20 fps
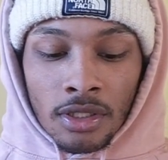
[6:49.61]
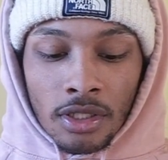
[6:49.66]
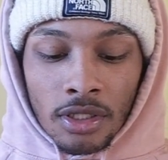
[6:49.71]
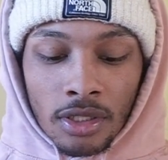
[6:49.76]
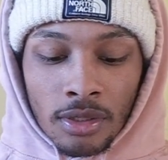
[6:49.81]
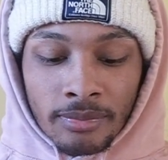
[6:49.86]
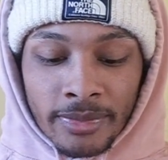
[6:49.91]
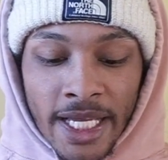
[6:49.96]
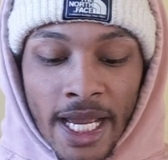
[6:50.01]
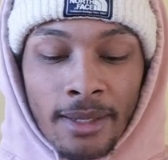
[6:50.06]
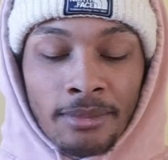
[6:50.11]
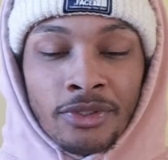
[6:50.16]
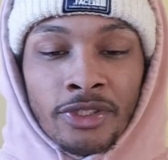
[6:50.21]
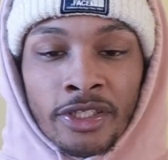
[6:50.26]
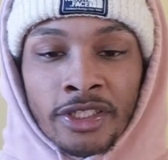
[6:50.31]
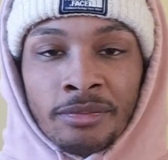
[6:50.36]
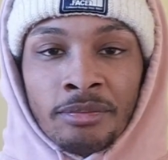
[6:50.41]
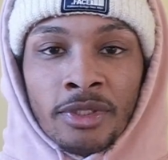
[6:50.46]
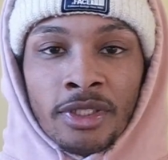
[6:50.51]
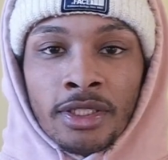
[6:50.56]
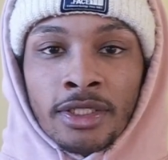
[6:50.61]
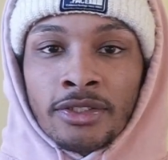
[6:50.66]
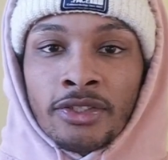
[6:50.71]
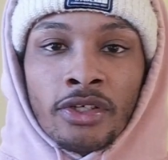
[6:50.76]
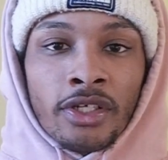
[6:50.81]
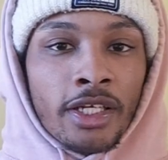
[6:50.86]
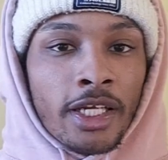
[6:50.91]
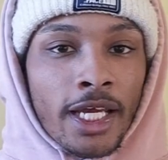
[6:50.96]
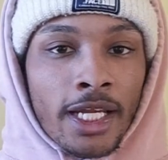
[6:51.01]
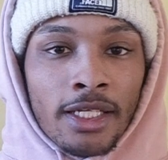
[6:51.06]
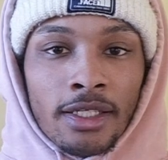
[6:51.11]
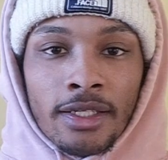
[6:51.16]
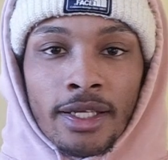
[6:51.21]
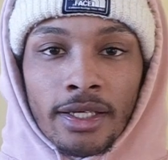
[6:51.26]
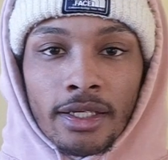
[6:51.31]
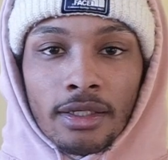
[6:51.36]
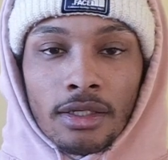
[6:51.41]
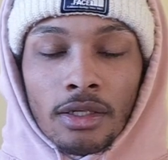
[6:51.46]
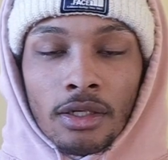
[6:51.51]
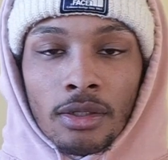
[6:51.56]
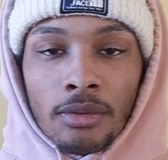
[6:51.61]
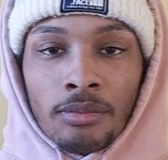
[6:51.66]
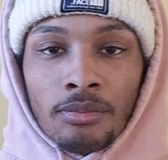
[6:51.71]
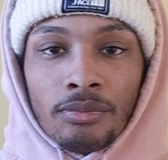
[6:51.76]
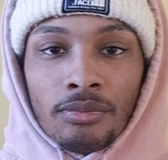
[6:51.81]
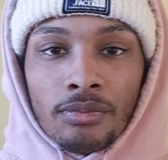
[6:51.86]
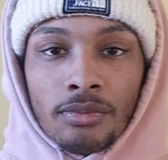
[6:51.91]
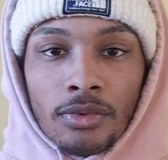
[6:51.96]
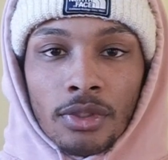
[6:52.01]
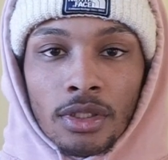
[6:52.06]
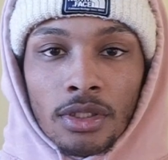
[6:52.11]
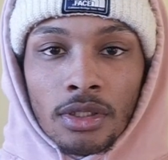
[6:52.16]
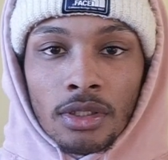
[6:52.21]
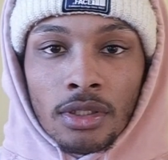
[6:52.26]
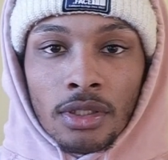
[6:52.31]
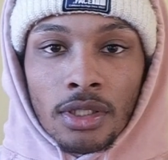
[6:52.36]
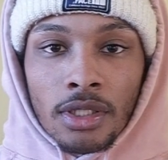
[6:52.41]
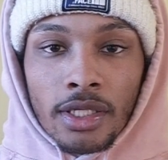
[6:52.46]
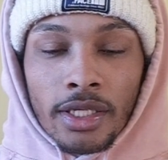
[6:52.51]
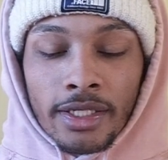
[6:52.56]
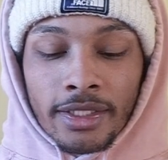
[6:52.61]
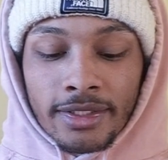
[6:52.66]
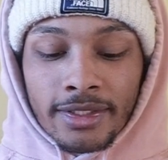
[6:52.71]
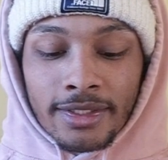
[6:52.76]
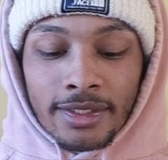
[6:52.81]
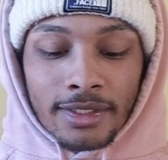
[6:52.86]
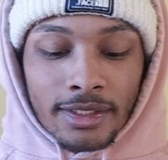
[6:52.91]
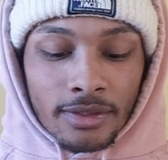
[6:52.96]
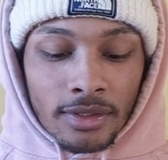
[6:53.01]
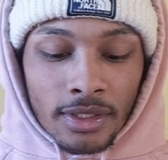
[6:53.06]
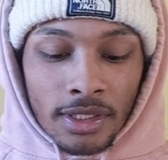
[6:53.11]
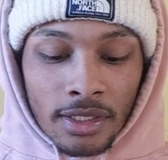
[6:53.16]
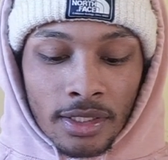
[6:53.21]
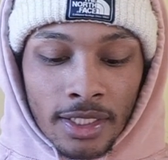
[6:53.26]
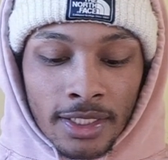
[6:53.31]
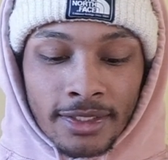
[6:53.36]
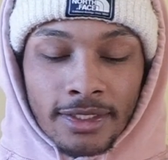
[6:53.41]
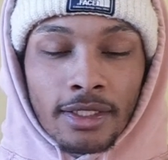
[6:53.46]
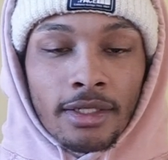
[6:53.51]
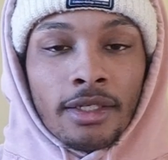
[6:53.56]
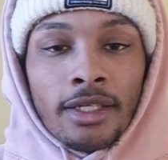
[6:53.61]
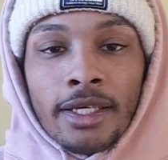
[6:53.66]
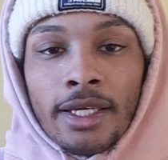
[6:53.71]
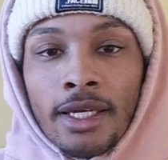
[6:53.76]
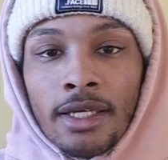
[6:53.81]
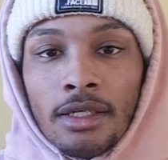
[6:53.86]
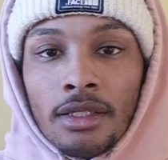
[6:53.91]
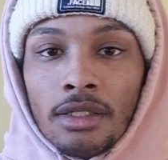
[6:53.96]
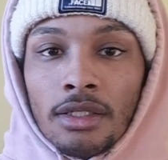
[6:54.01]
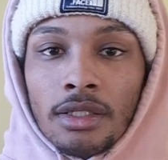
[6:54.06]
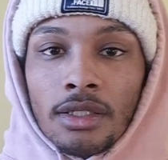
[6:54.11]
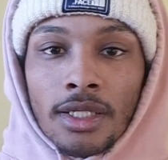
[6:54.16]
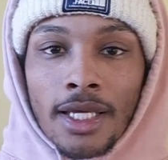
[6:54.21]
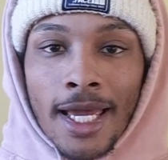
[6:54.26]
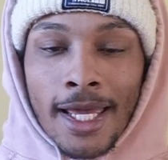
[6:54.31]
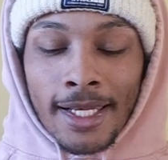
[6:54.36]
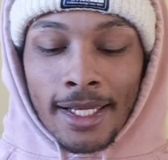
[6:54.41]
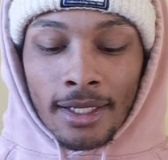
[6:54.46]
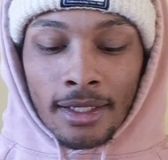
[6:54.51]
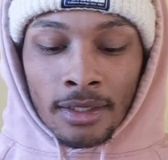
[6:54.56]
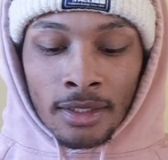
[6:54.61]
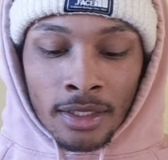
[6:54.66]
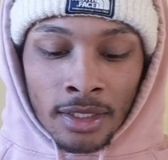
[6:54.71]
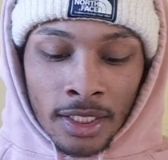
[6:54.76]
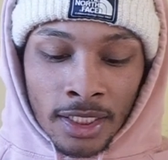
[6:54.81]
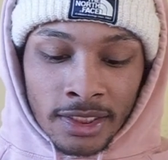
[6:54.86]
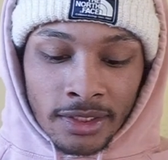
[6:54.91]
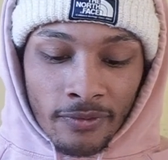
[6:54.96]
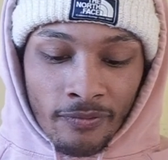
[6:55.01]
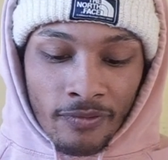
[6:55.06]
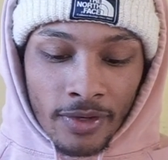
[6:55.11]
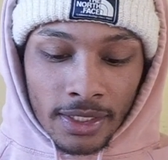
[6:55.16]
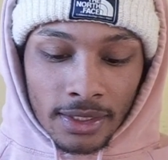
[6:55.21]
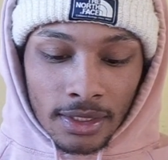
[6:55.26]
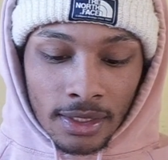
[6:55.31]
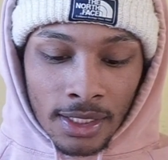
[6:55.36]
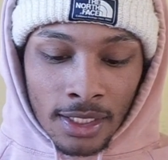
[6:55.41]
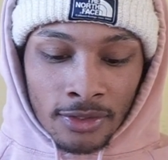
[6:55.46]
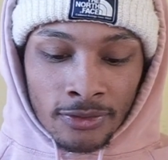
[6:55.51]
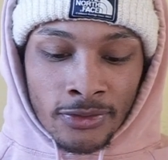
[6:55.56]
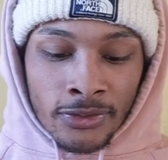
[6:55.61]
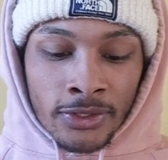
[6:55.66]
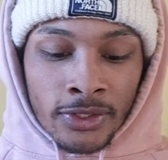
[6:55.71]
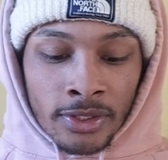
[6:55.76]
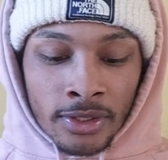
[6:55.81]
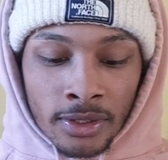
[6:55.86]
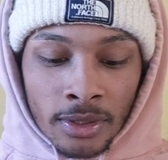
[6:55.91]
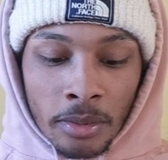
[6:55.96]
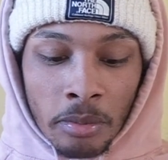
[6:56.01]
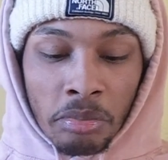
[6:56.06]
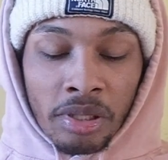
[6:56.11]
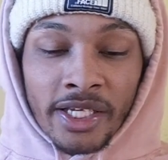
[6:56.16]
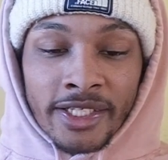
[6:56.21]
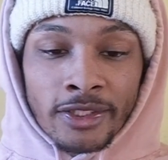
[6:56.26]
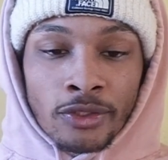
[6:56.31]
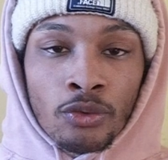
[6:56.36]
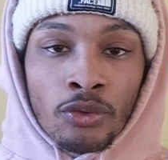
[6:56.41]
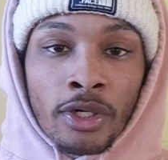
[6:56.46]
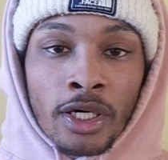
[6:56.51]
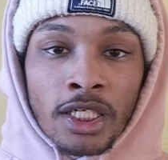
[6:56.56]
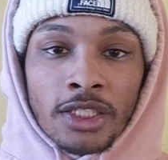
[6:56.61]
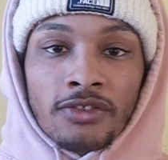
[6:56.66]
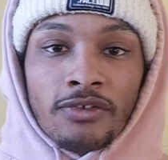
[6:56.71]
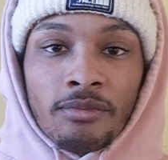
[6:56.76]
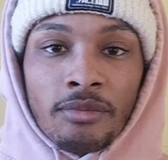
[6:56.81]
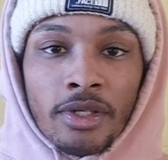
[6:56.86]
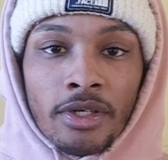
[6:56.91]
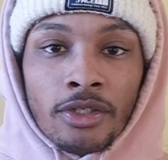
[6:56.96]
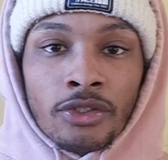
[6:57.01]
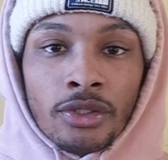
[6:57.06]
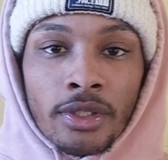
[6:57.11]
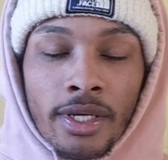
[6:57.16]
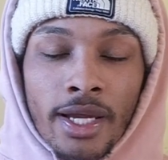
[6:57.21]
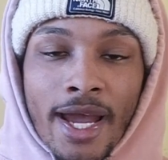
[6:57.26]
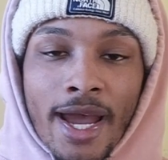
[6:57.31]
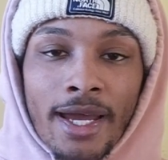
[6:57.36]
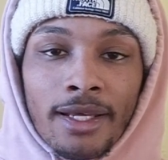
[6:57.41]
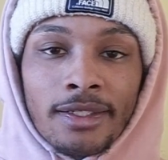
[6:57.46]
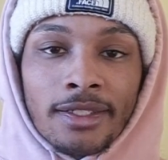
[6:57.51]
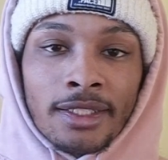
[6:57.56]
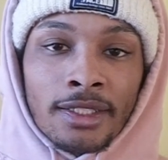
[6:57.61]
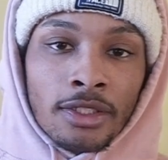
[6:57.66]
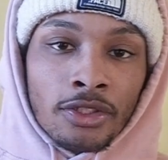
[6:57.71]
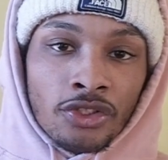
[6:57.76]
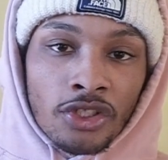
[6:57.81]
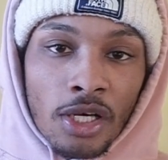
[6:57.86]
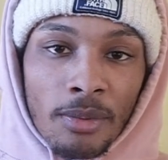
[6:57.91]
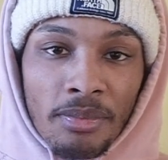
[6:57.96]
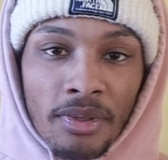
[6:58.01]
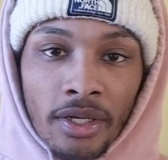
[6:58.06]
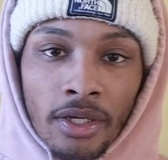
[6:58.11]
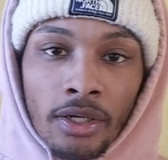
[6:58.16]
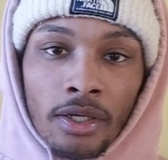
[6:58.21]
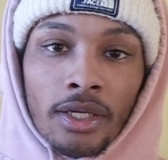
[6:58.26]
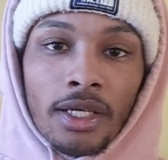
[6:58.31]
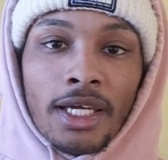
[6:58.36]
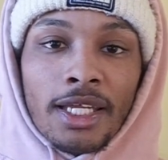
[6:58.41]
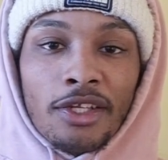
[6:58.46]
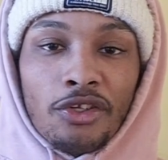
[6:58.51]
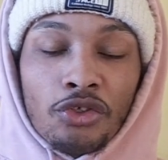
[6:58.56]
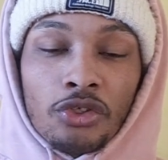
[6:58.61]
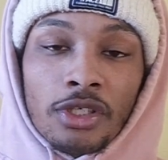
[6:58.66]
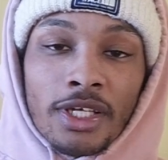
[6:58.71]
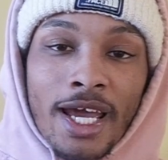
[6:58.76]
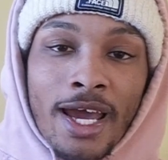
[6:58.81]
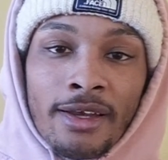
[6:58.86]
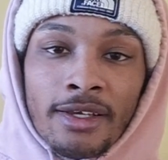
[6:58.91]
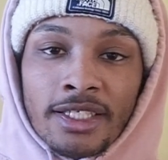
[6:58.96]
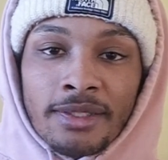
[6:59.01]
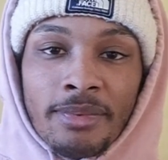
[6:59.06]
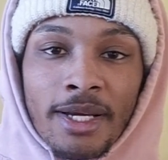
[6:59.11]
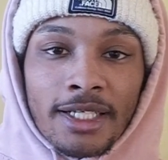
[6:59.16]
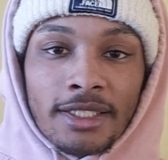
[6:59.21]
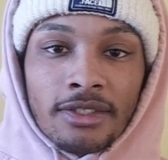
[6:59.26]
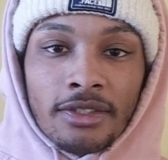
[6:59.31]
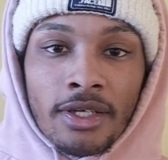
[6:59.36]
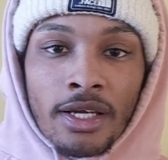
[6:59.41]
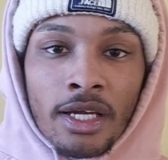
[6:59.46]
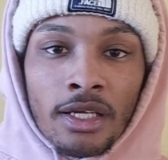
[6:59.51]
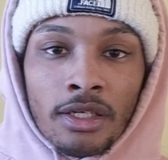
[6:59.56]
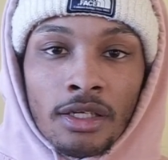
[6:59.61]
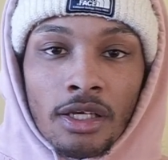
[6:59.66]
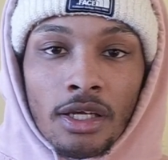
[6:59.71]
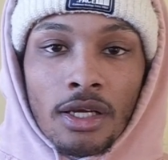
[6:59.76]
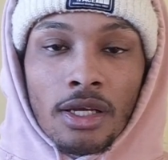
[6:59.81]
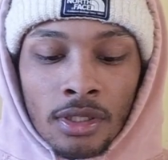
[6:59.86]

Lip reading: Time Judgment is good in any deck. It's a negate, and then its effect allows you to place 2 cards from your hand in the drop area, and then you can add this back to your hand.